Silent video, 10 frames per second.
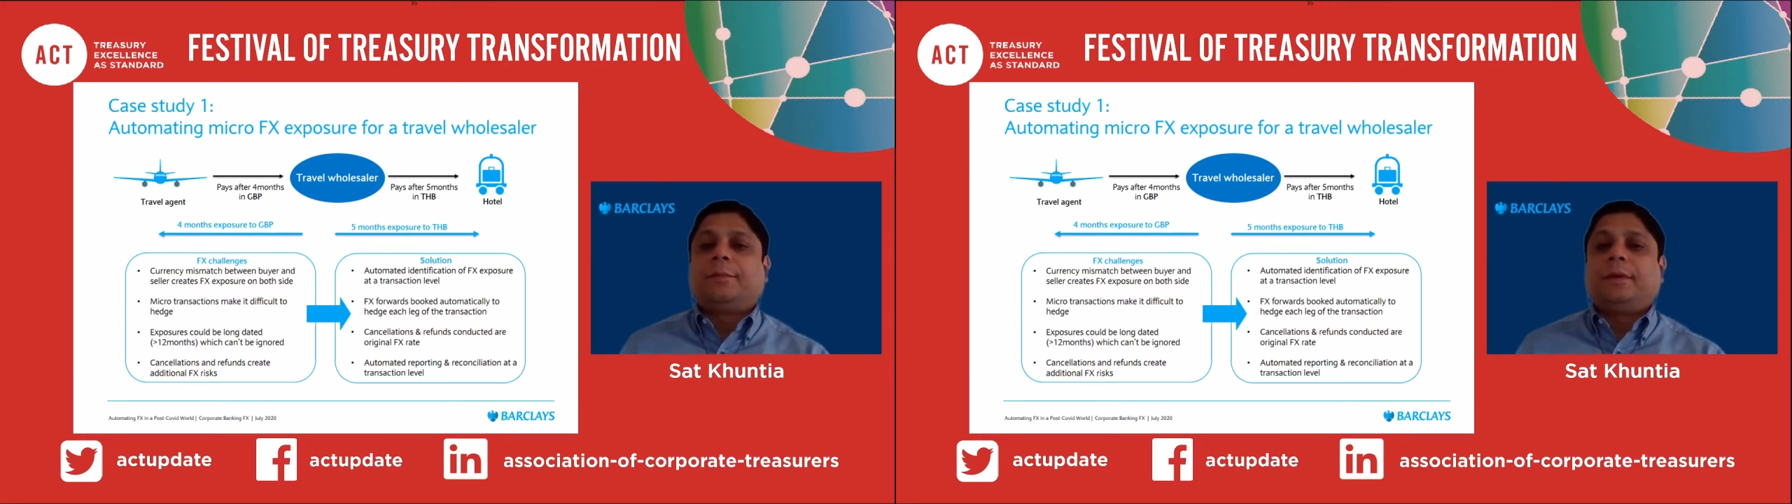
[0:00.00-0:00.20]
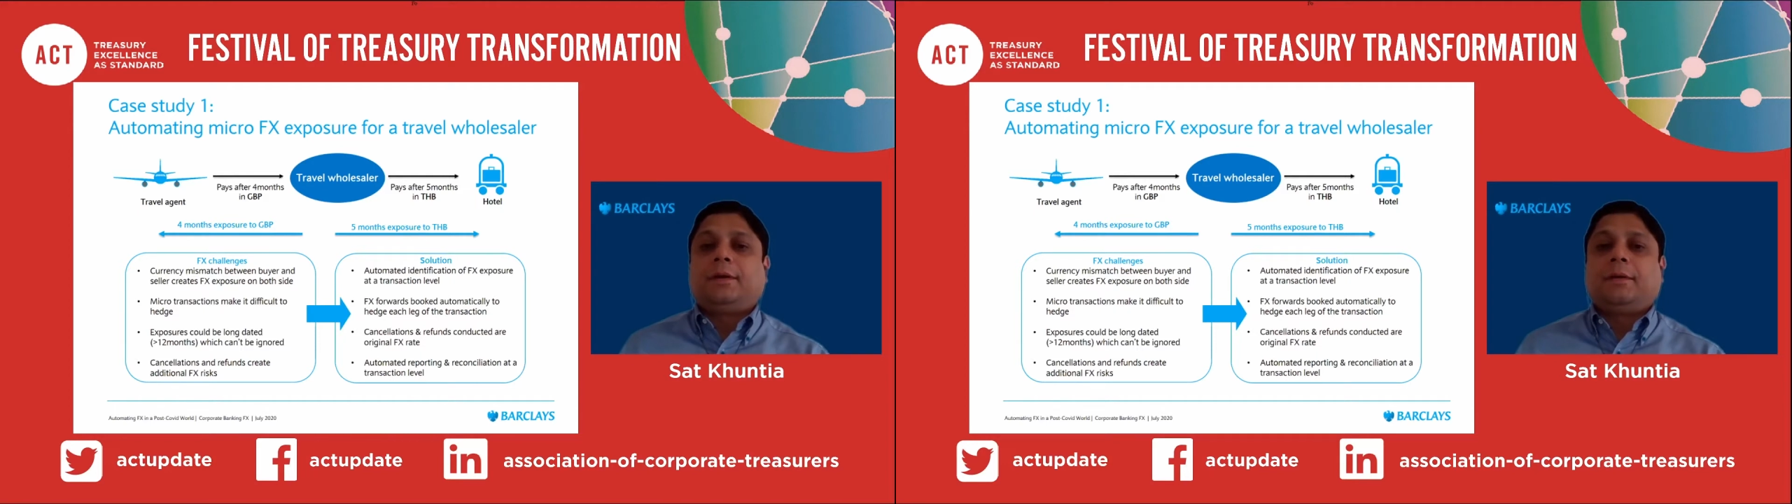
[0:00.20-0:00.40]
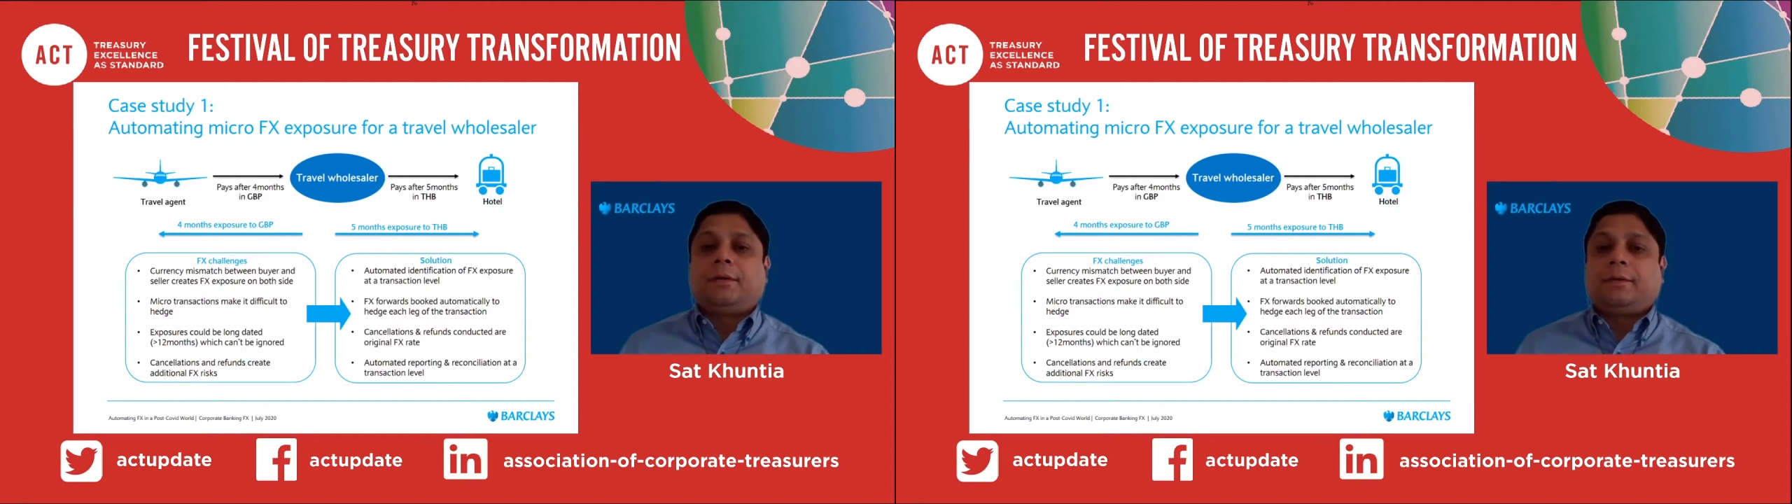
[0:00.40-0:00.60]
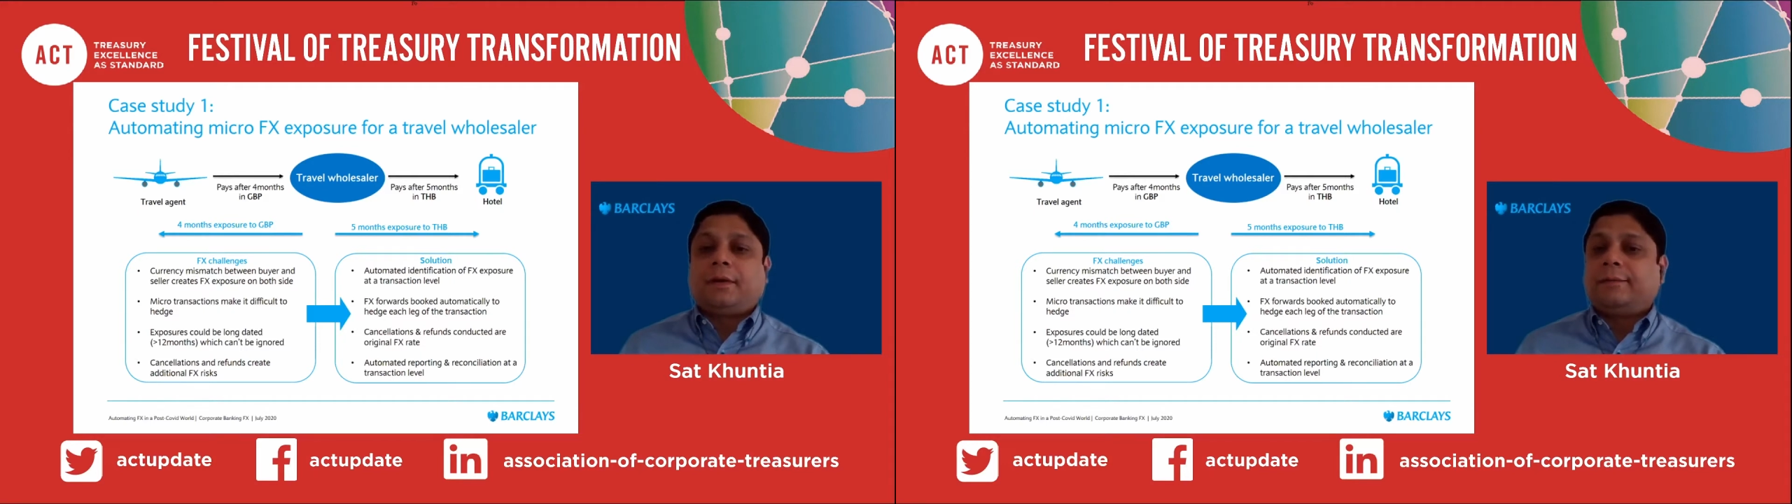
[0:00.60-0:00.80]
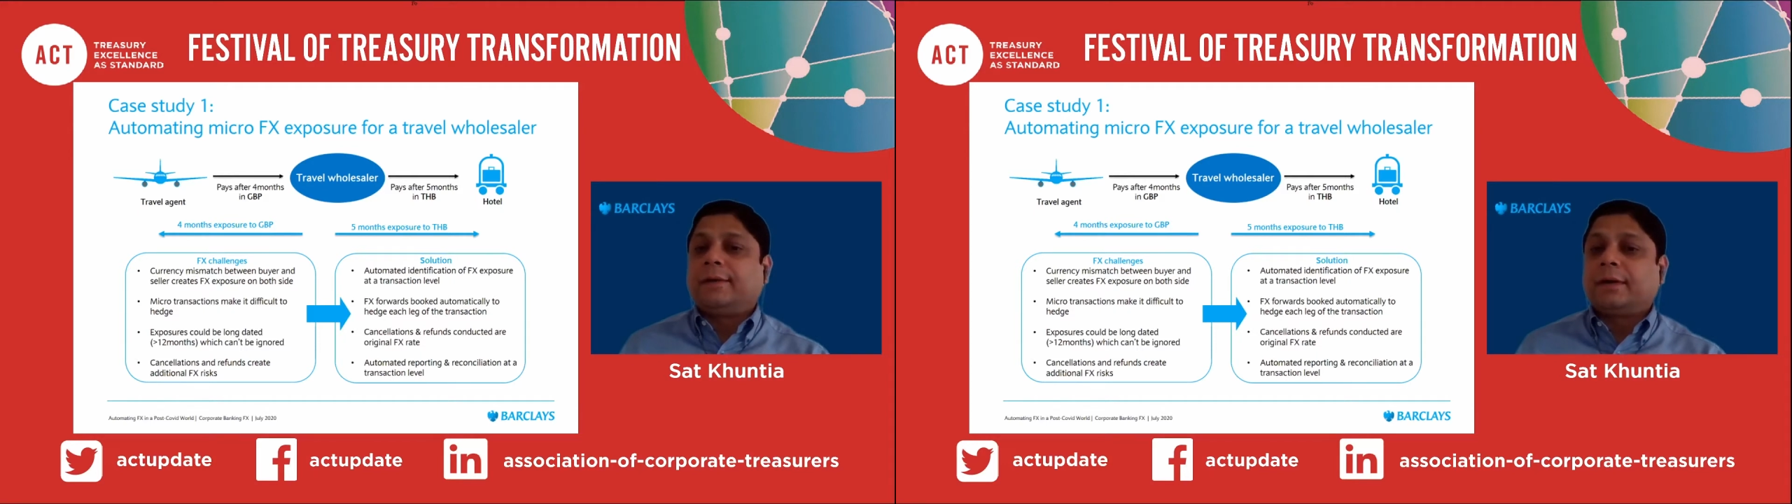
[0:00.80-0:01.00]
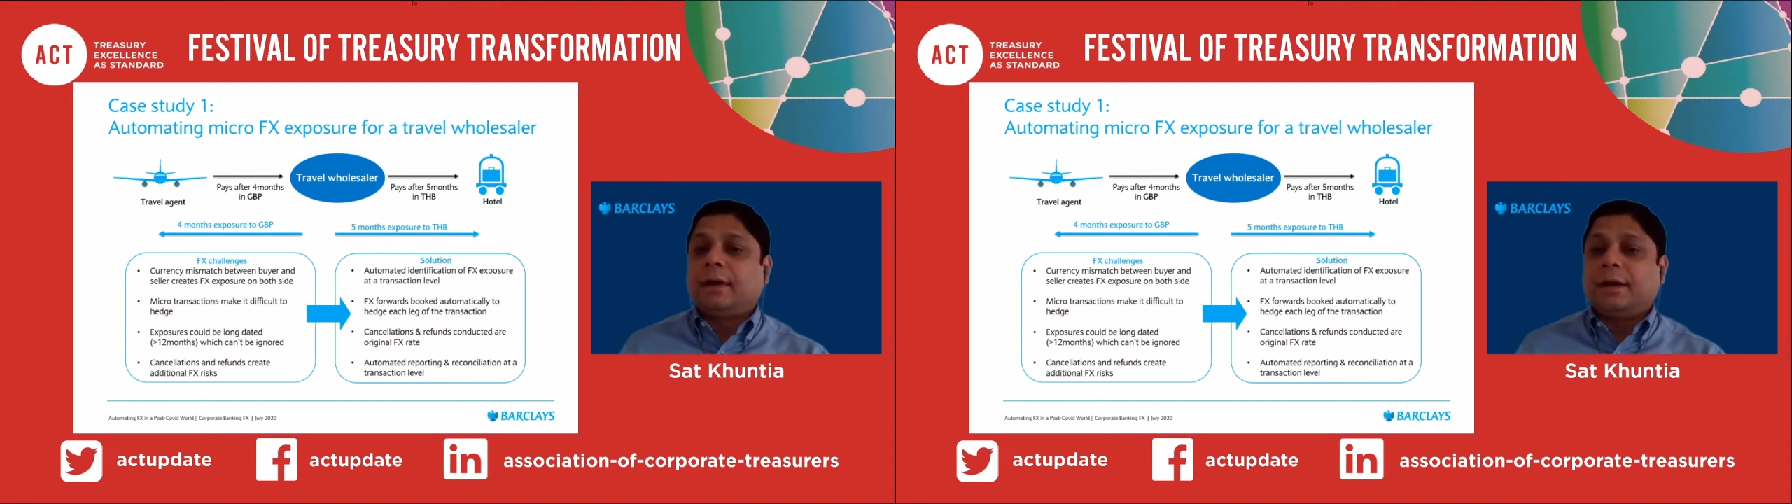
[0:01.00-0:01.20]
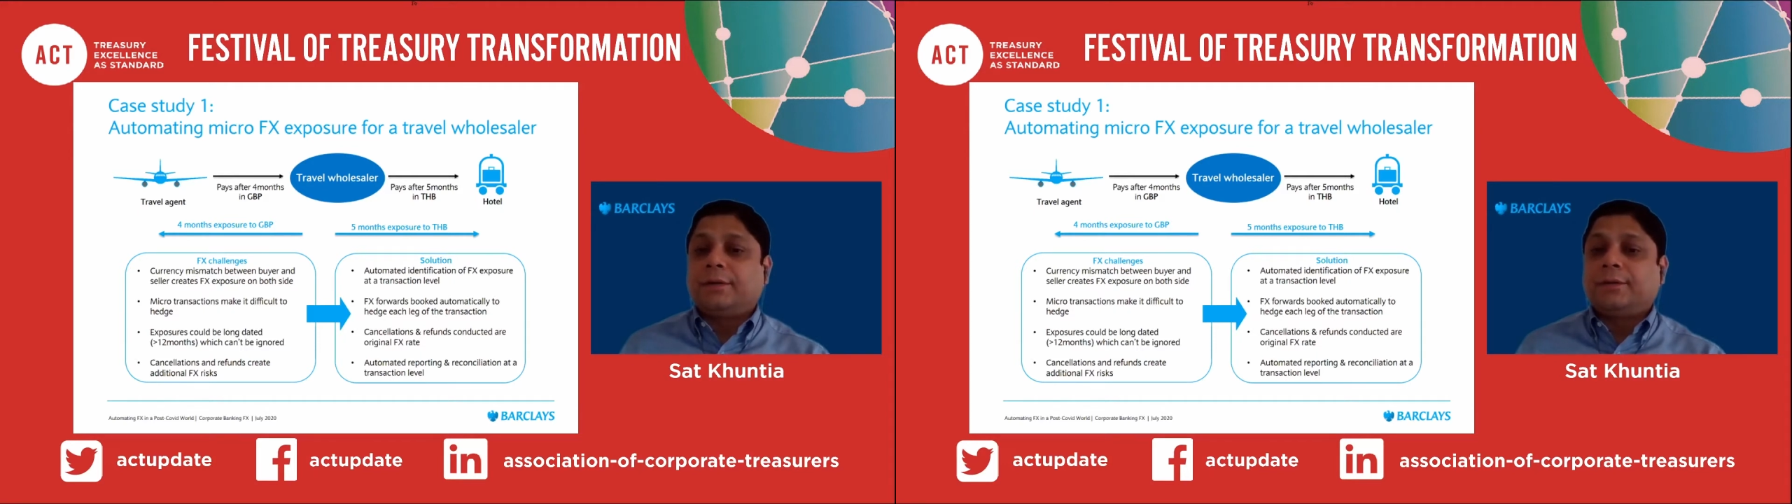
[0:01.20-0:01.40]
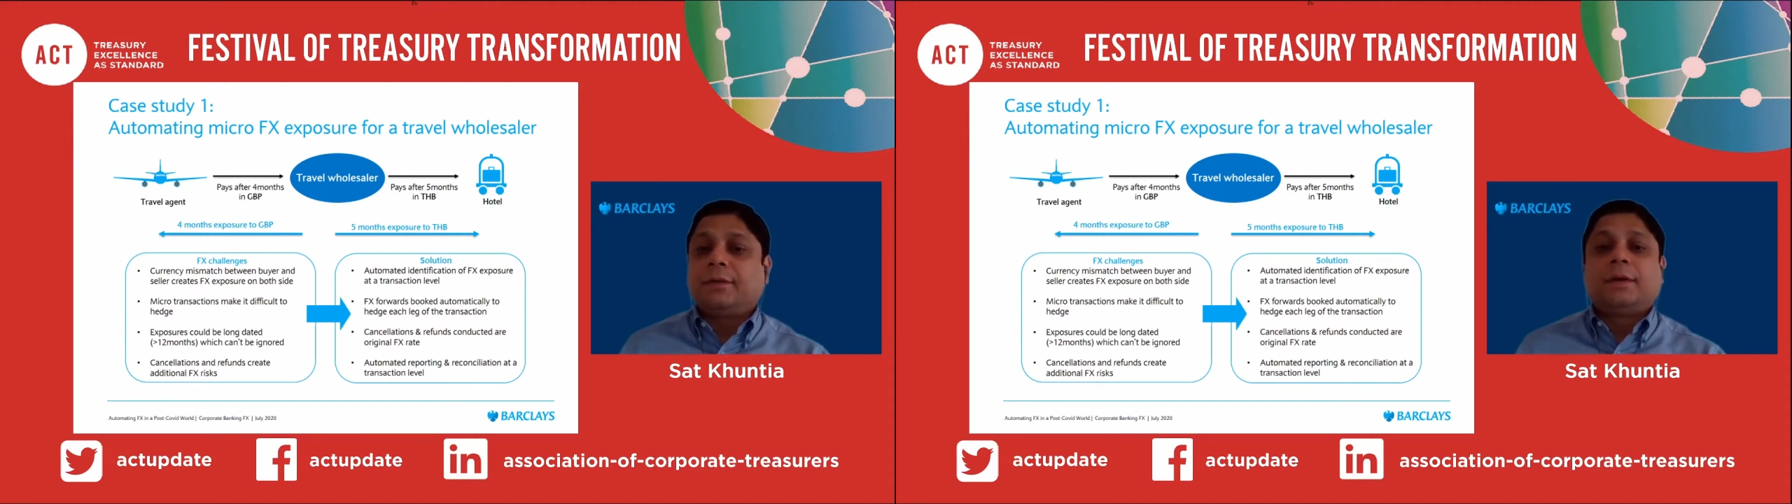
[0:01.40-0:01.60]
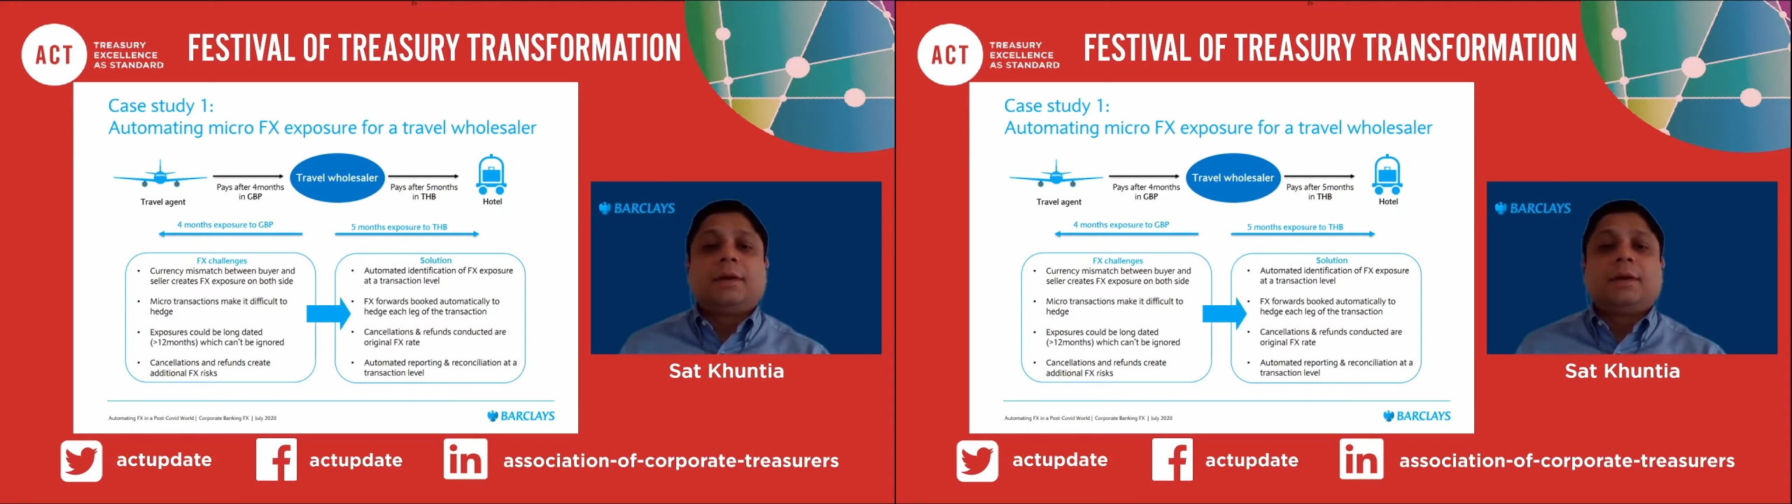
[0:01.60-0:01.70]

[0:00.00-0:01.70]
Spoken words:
particular travel clients.